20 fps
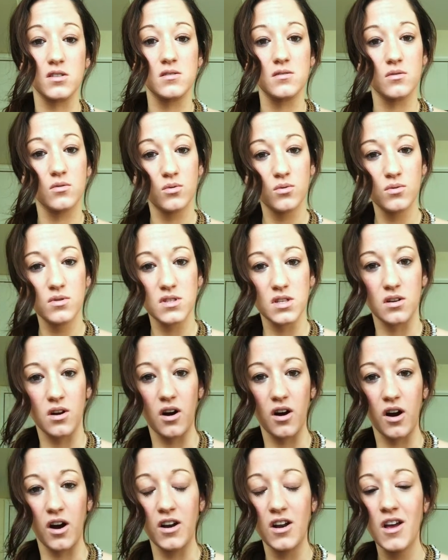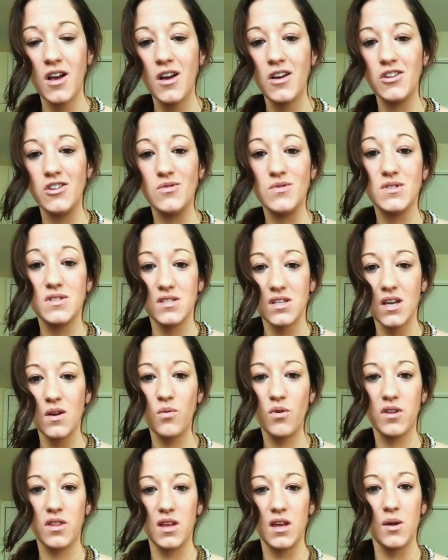schools and art, you see
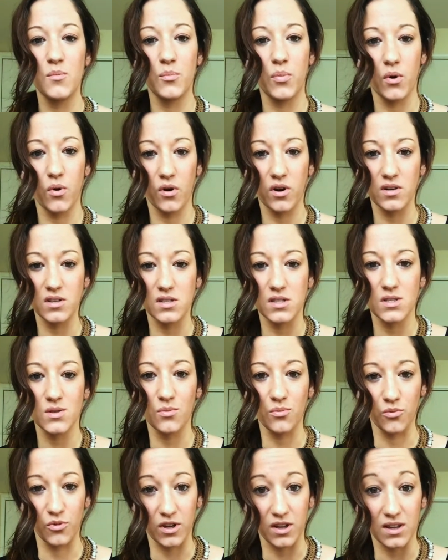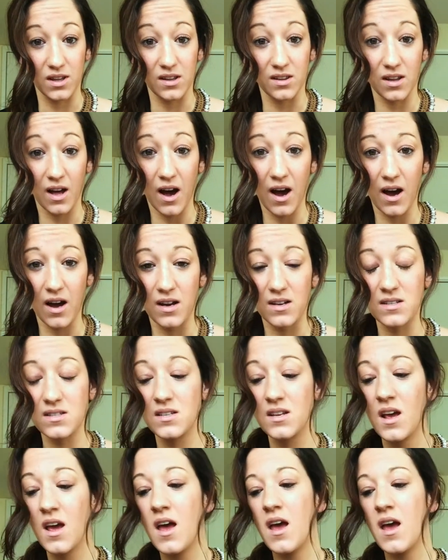where the importance really lies.